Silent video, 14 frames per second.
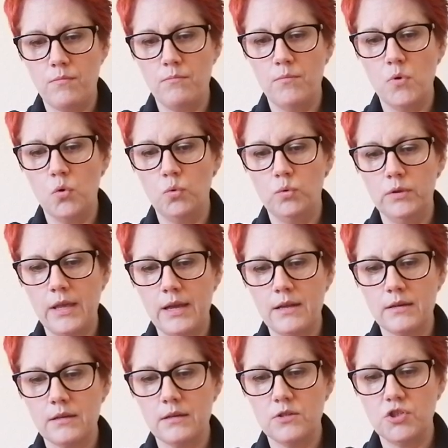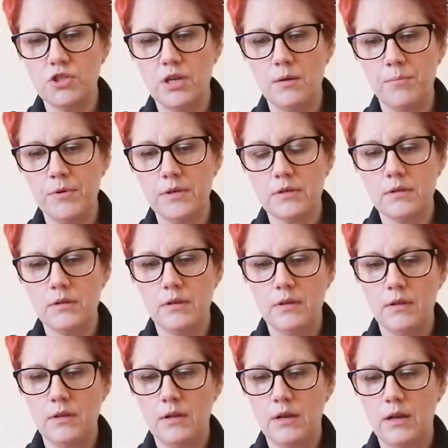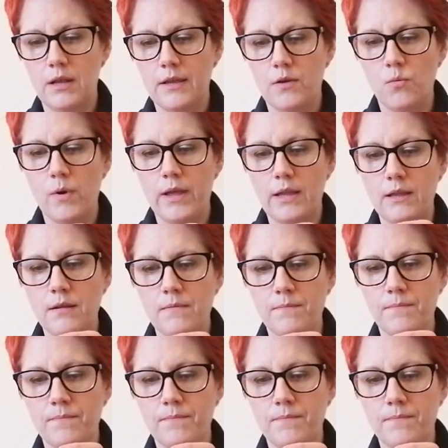mold that and shape it like a wing.